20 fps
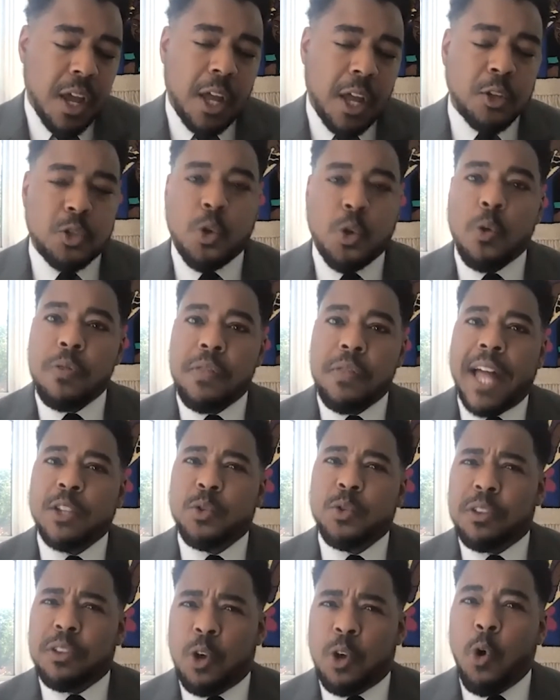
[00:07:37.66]
And so
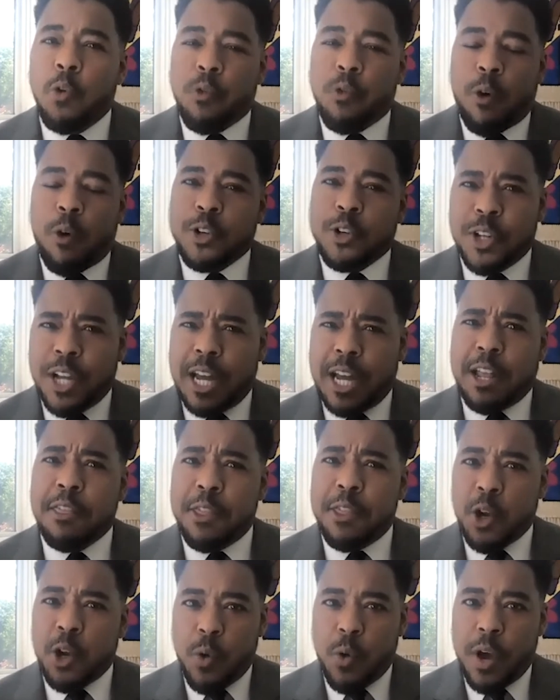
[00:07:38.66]
that's sort of the overarching kind of
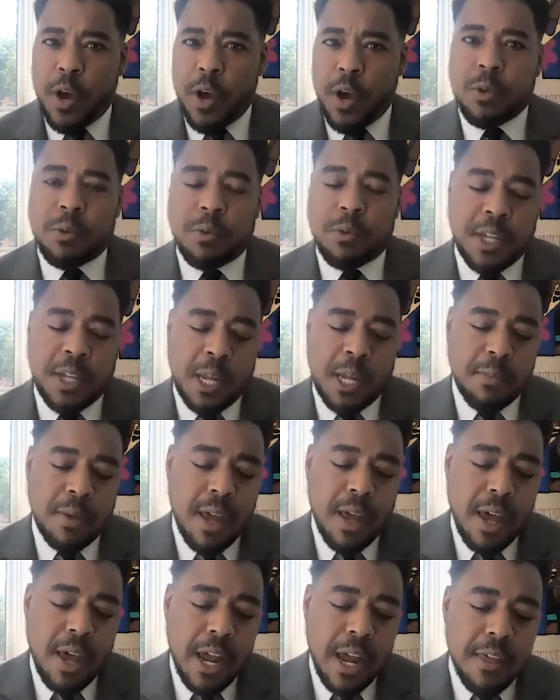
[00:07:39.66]
theoretical theme.
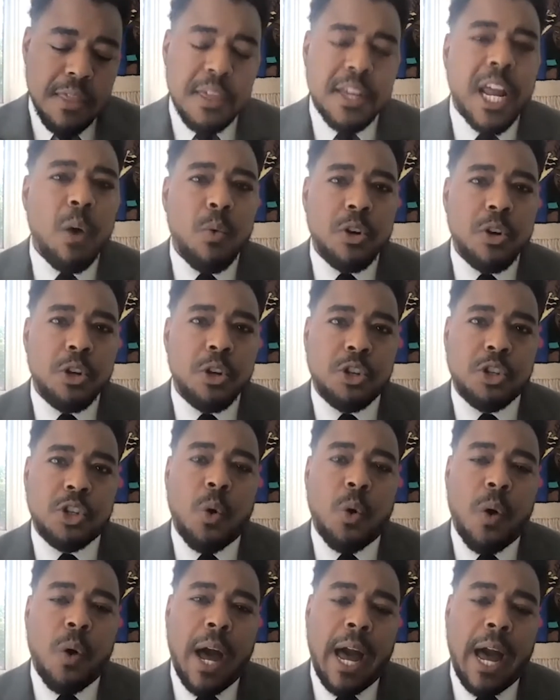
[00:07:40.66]
And then I want to
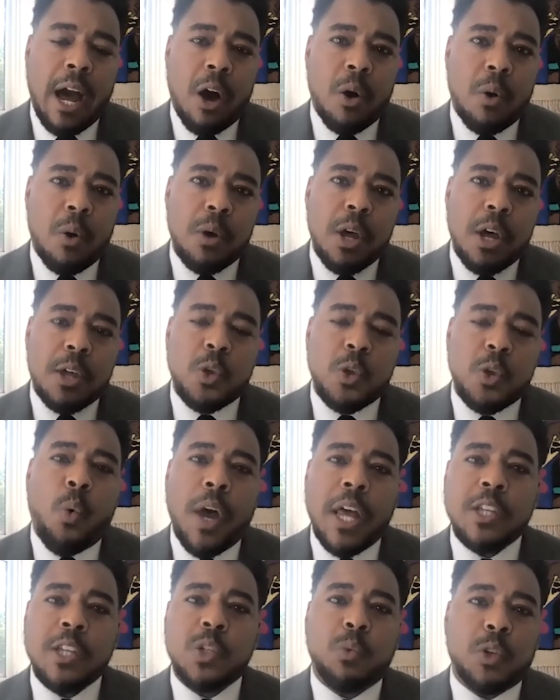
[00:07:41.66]
show how the
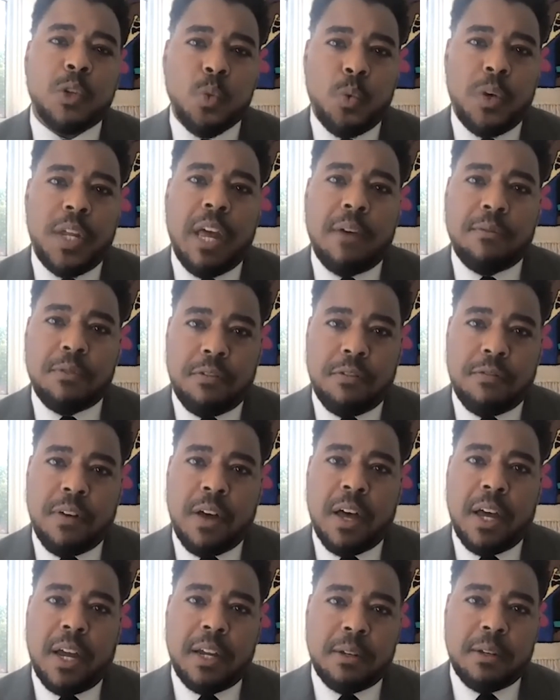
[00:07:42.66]
ways in which we have
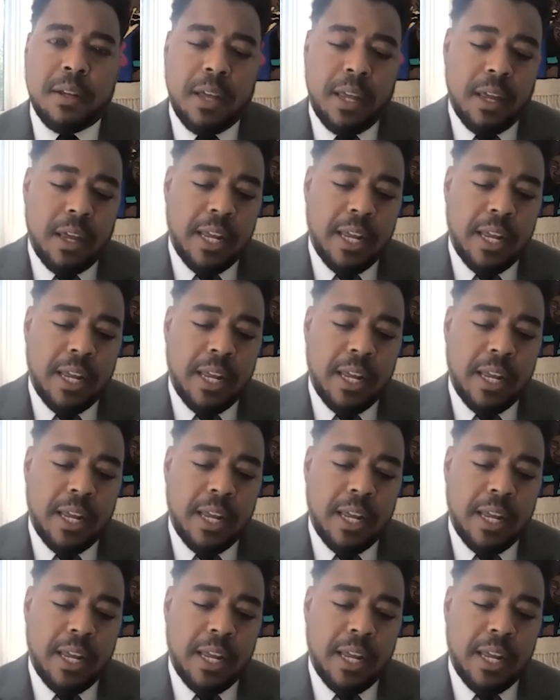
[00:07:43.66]
defined